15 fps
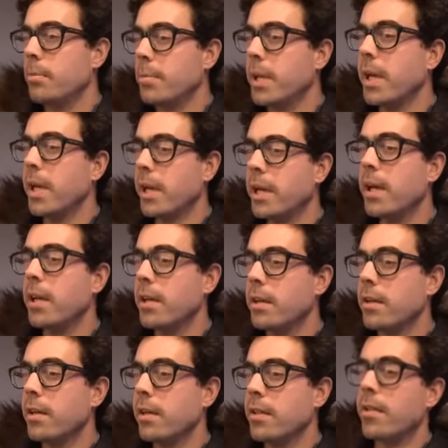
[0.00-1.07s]
yeah, I
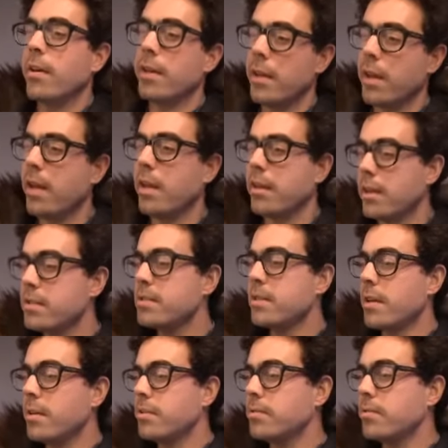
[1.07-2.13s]
thought, yeah, that
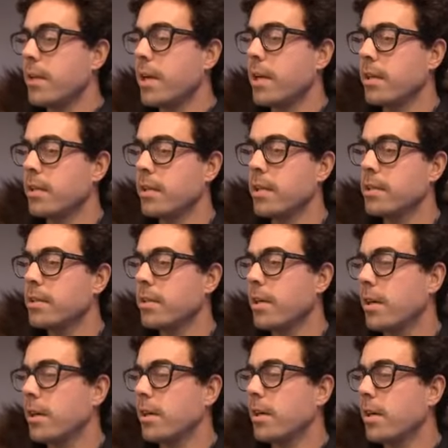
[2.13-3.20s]
sounds right, glitch art.